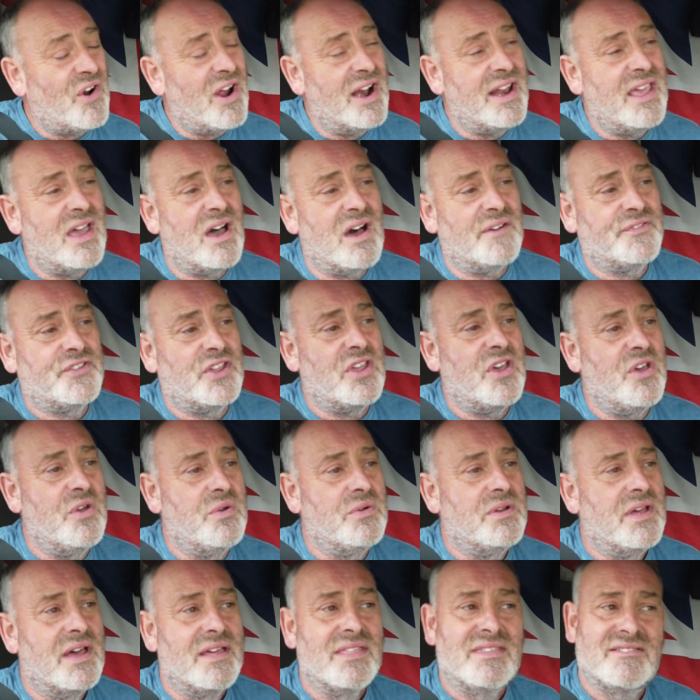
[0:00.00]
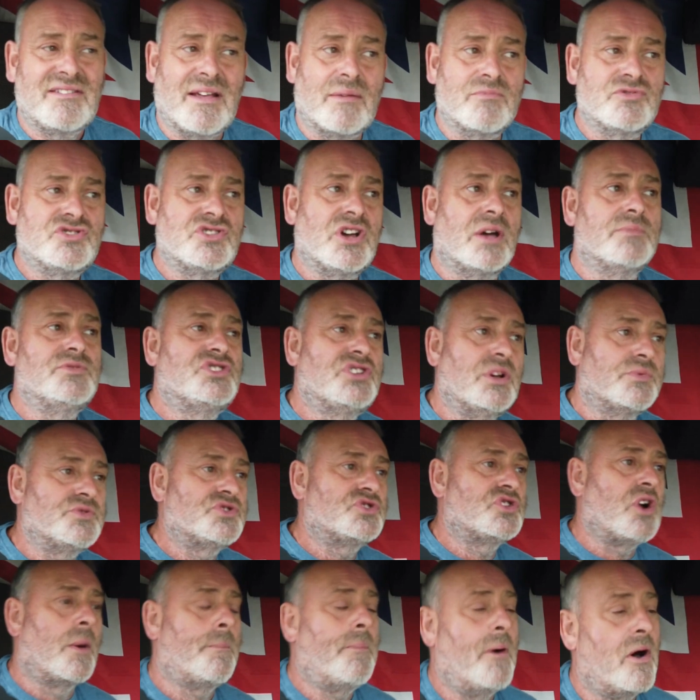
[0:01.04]
Friday afternoon, and sometimes
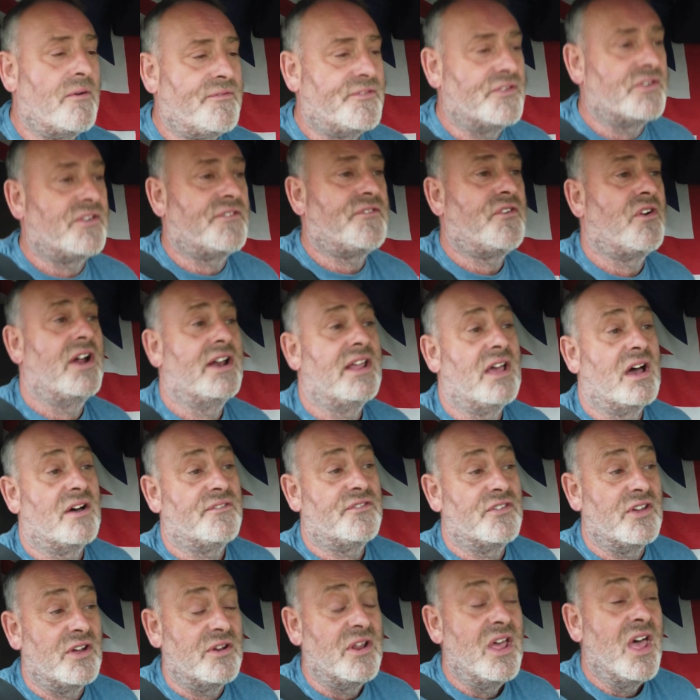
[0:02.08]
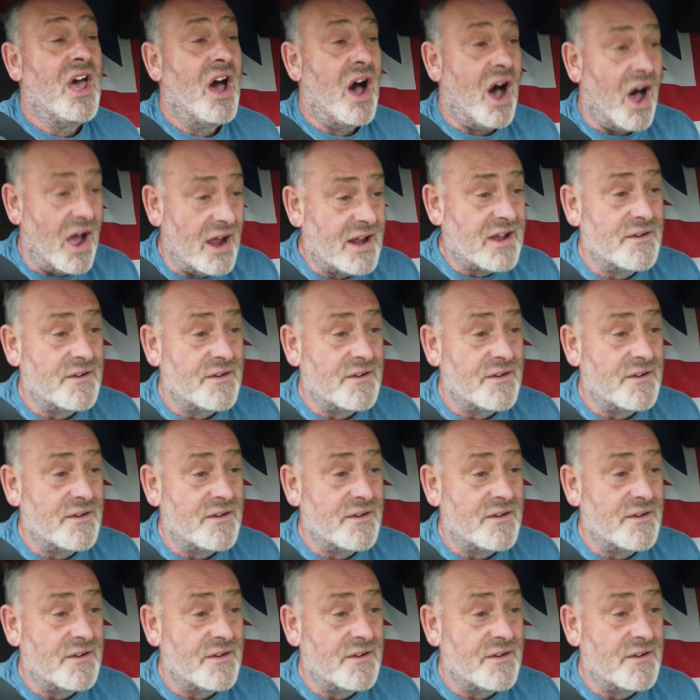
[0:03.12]
jobs drop off on a Friday afternoon.